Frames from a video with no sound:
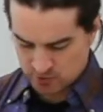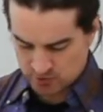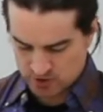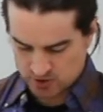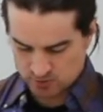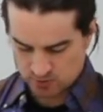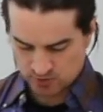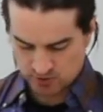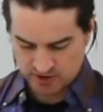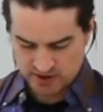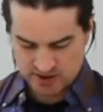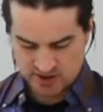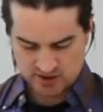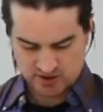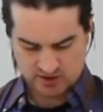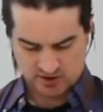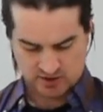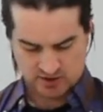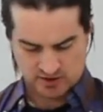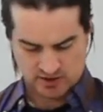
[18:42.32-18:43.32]
when you
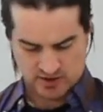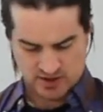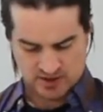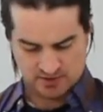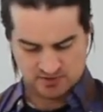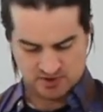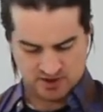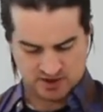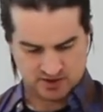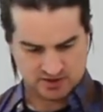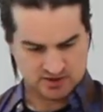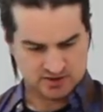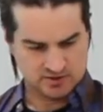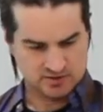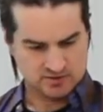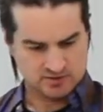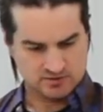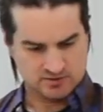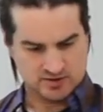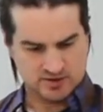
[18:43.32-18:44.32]
release an object?
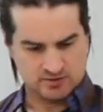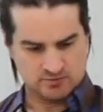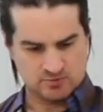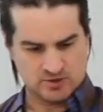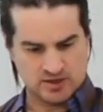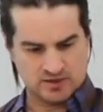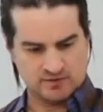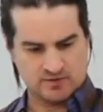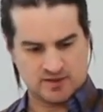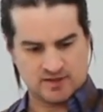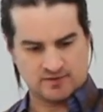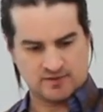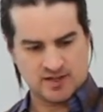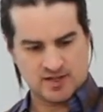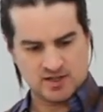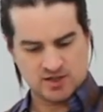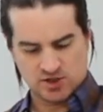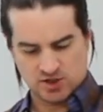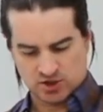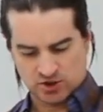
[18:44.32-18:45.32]
Right? Well, I've, I've
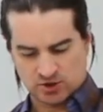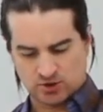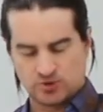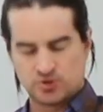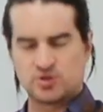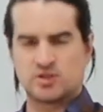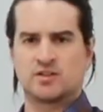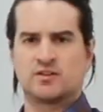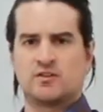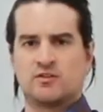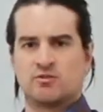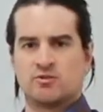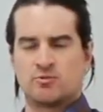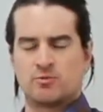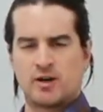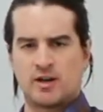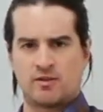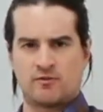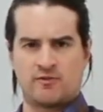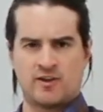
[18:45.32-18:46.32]
kind of just told you, I've given
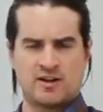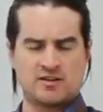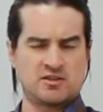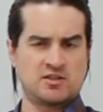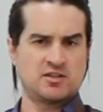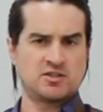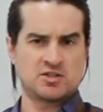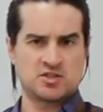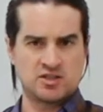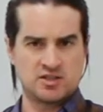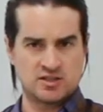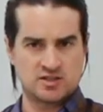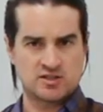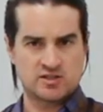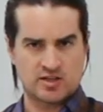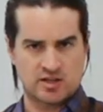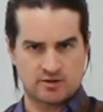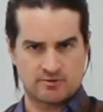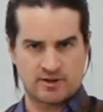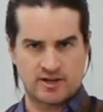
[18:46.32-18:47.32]
away the fact that it's going to
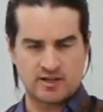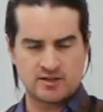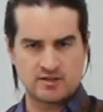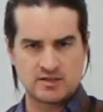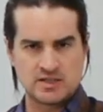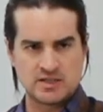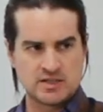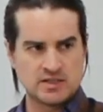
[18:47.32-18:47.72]
accelerate.